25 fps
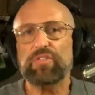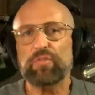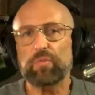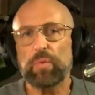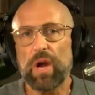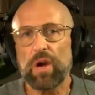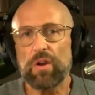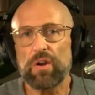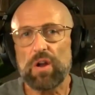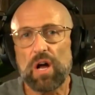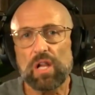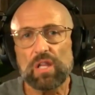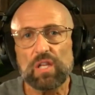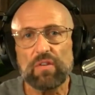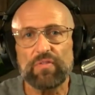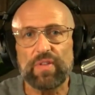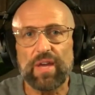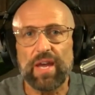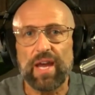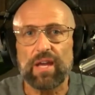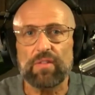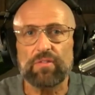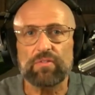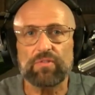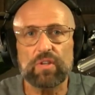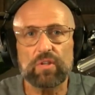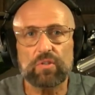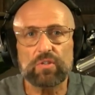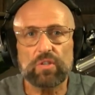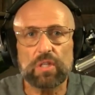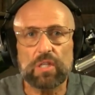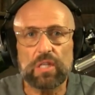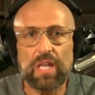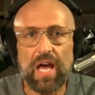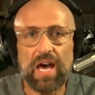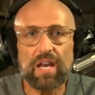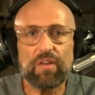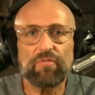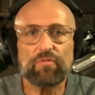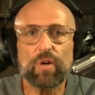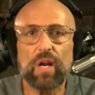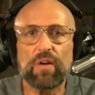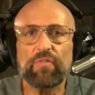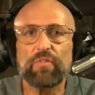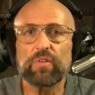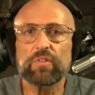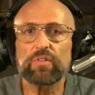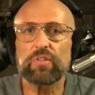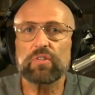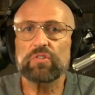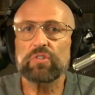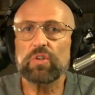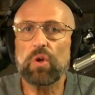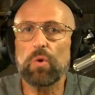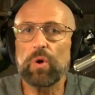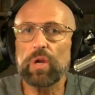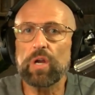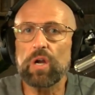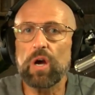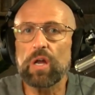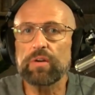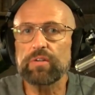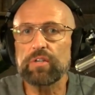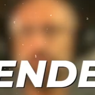throughout all of that, there's a lot of references going on